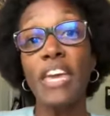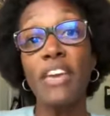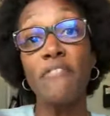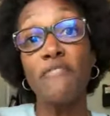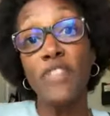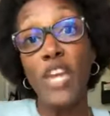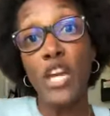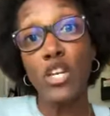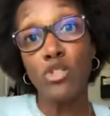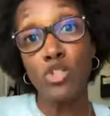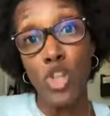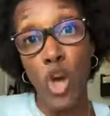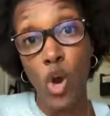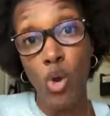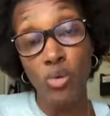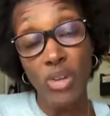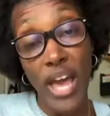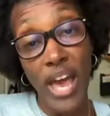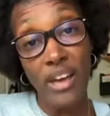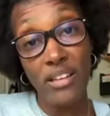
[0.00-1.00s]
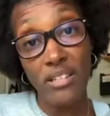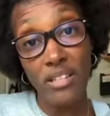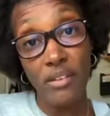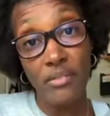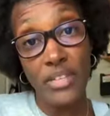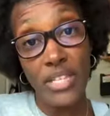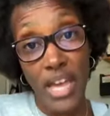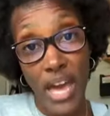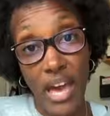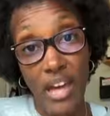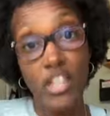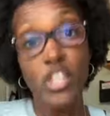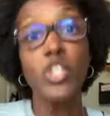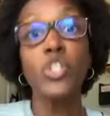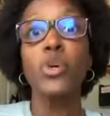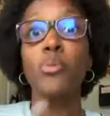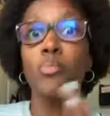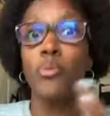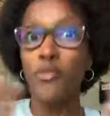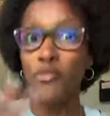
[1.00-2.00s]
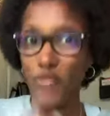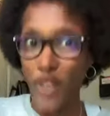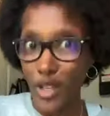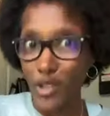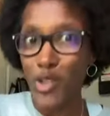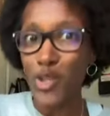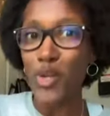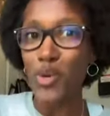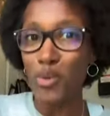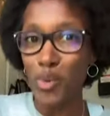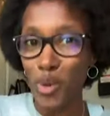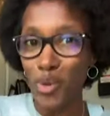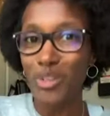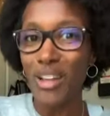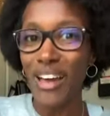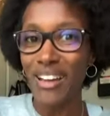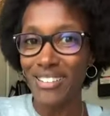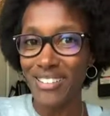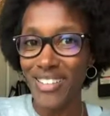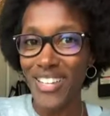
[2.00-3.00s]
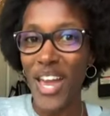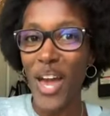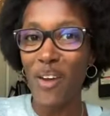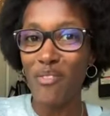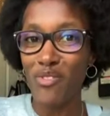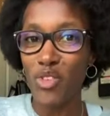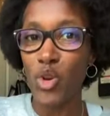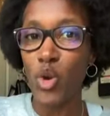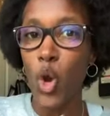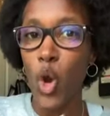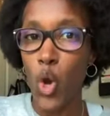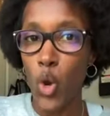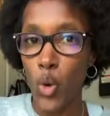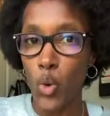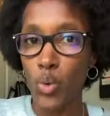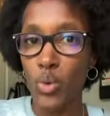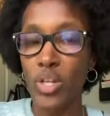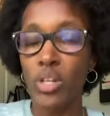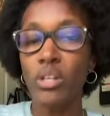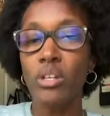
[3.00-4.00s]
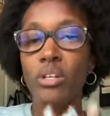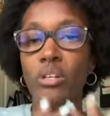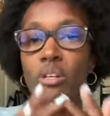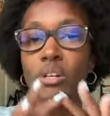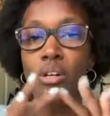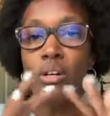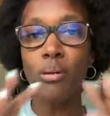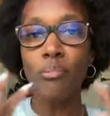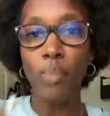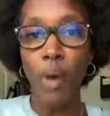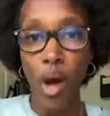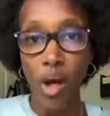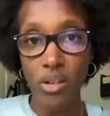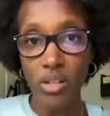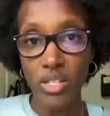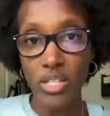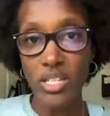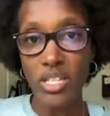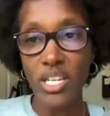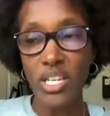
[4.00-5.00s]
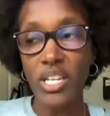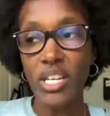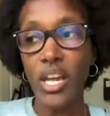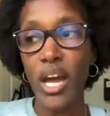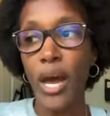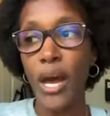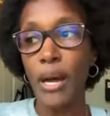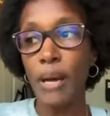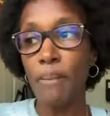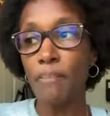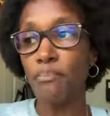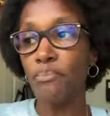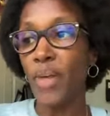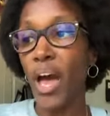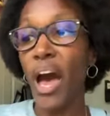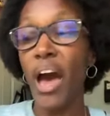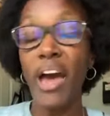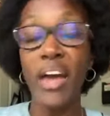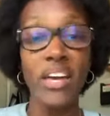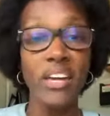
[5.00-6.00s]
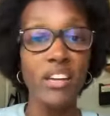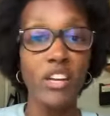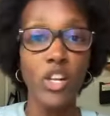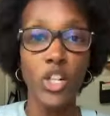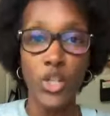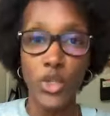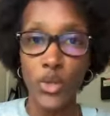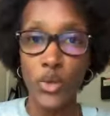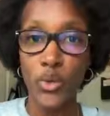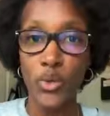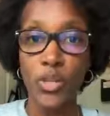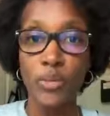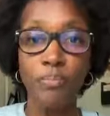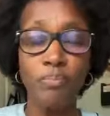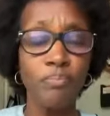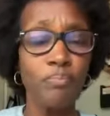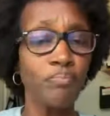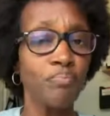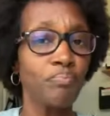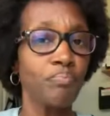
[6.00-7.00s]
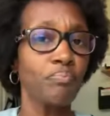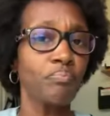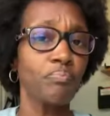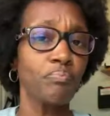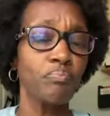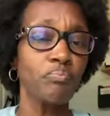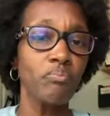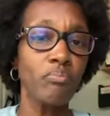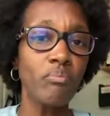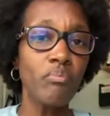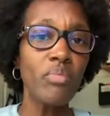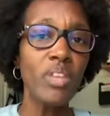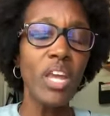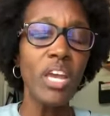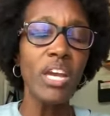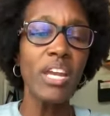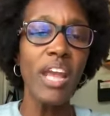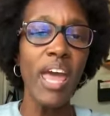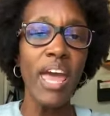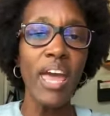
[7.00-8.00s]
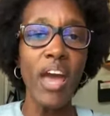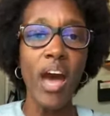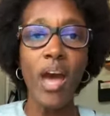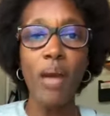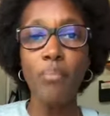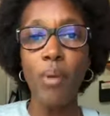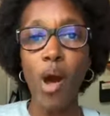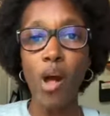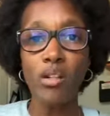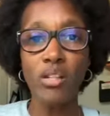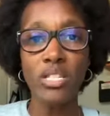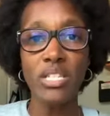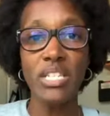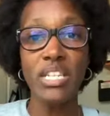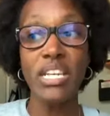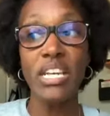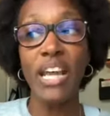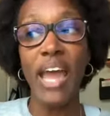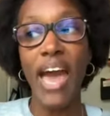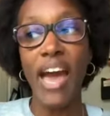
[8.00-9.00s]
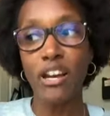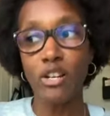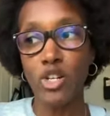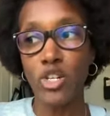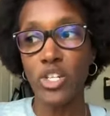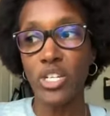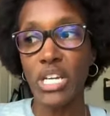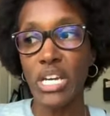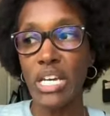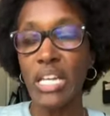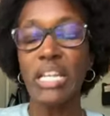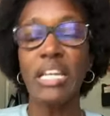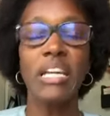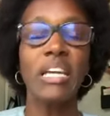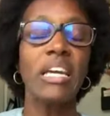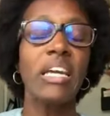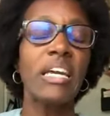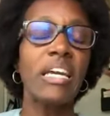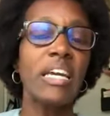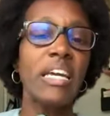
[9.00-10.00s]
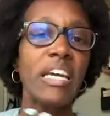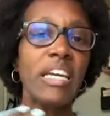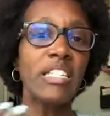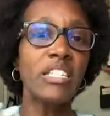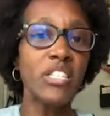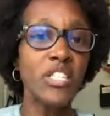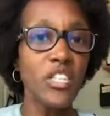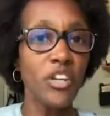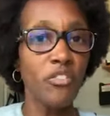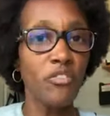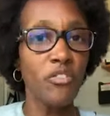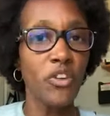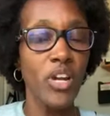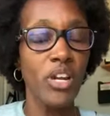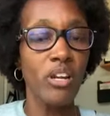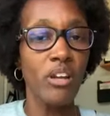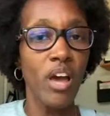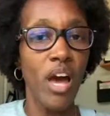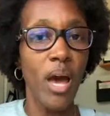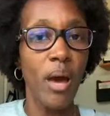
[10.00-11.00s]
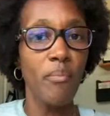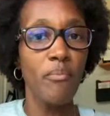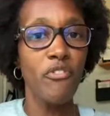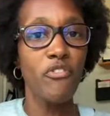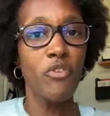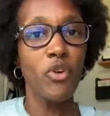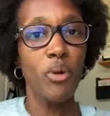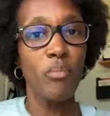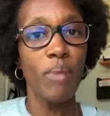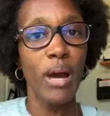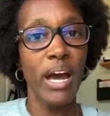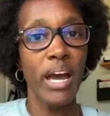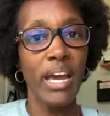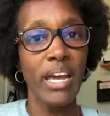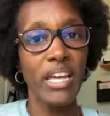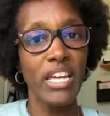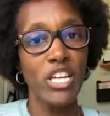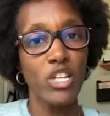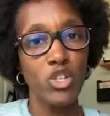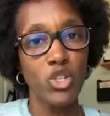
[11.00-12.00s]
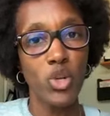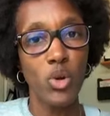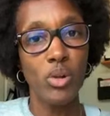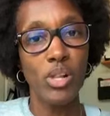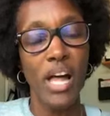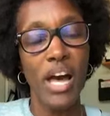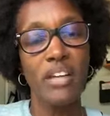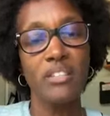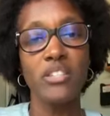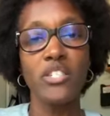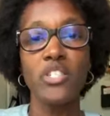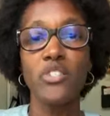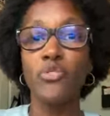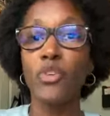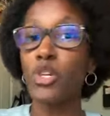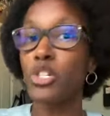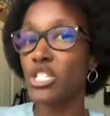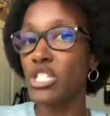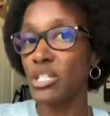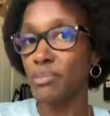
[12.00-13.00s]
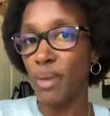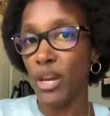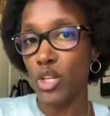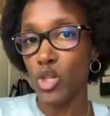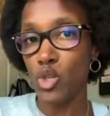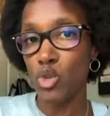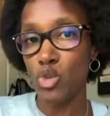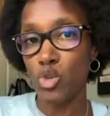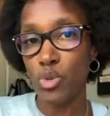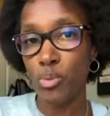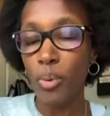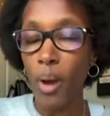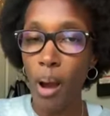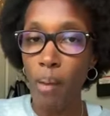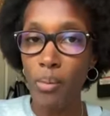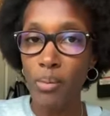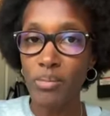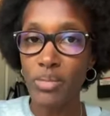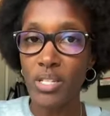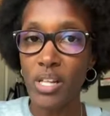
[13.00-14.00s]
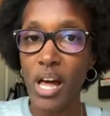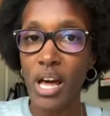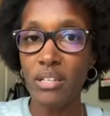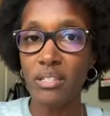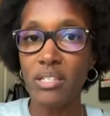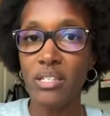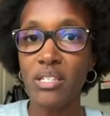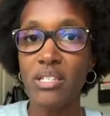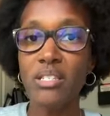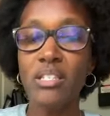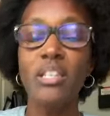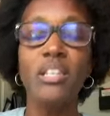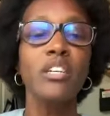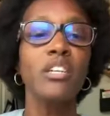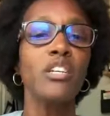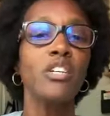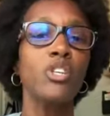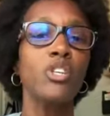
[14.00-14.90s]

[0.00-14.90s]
If they don't, as of yet, your professor will likely have their own policy. I include an AI policy, and actually it's different for my intro classes versus my social problems classes,